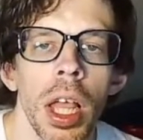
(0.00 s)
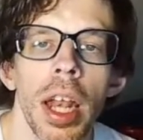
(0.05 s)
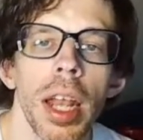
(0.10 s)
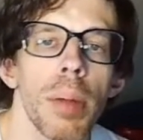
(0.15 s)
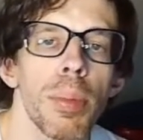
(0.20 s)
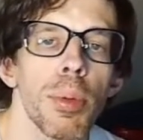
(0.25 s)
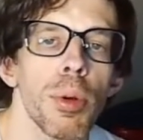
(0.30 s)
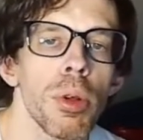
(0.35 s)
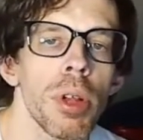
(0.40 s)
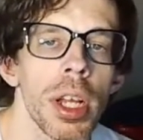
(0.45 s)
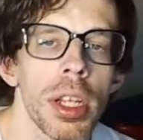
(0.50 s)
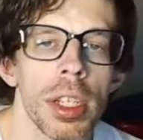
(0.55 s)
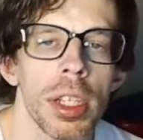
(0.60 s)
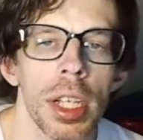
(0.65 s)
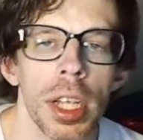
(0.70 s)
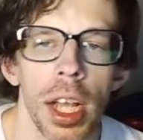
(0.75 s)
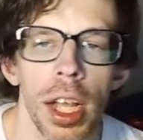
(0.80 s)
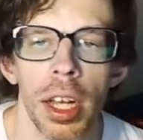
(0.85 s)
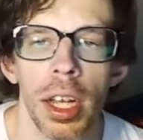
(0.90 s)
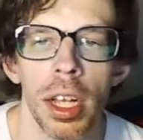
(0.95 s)
In April
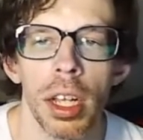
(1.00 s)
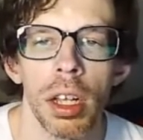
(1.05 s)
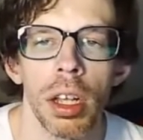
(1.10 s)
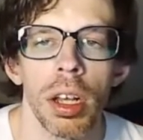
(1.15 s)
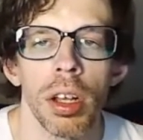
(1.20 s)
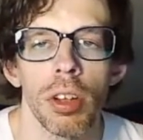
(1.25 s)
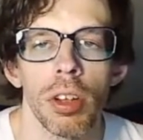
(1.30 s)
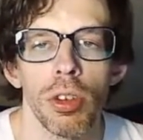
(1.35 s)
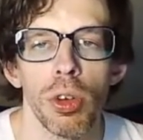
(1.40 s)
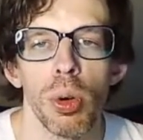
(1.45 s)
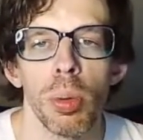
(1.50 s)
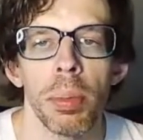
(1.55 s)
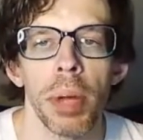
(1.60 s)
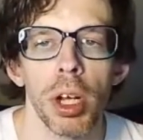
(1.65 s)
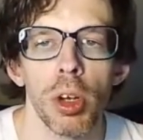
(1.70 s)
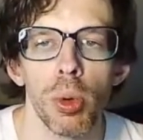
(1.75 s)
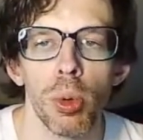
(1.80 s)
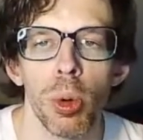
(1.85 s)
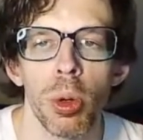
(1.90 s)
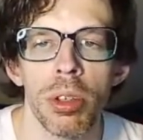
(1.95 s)
1980, 2 of
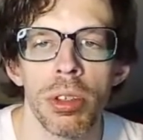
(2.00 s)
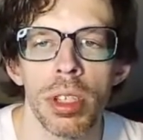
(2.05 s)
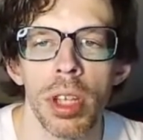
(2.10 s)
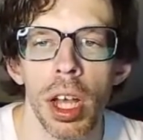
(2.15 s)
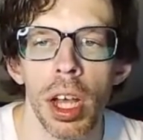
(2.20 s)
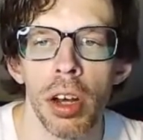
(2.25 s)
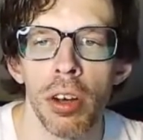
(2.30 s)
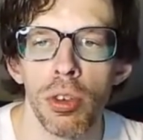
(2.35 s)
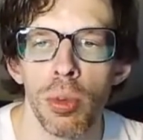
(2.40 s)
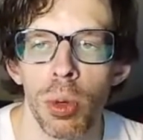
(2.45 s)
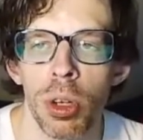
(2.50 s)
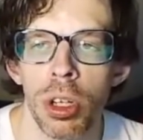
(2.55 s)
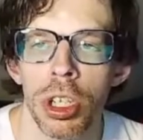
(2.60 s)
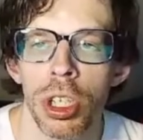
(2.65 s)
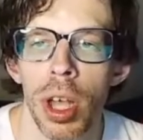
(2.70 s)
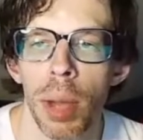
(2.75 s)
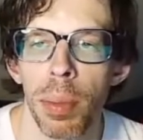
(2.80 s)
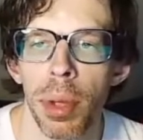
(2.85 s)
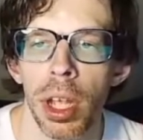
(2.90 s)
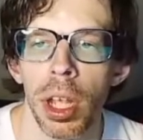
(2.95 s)
McElroy's daughters were
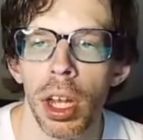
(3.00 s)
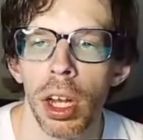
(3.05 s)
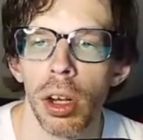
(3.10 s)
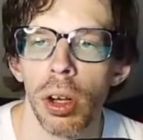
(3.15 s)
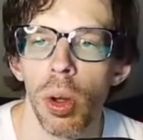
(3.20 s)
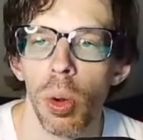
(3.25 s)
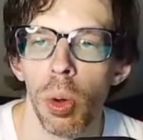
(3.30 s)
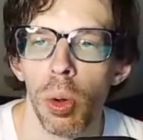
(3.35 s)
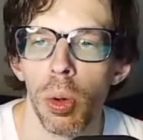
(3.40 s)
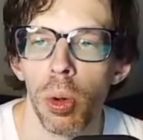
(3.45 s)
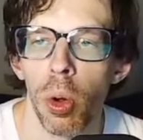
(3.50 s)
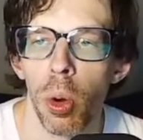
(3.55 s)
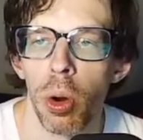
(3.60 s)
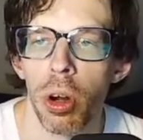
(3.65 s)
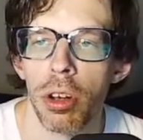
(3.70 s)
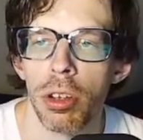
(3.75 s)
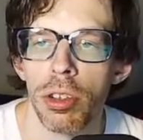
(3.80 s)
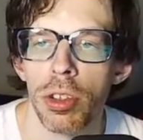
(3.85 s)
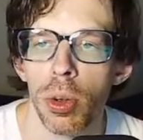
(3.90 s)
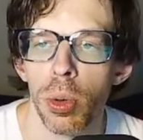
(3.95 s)
shopping at a local
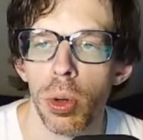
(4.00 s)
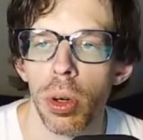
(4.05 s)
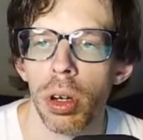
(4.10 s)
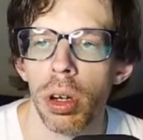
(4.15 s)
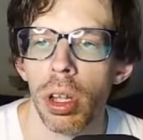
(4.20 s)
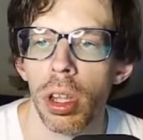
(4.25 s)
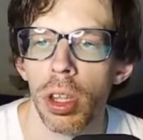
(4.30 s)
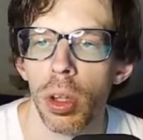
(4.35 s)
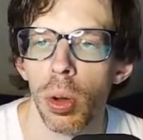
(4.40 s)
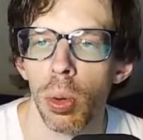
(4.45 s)
corner store.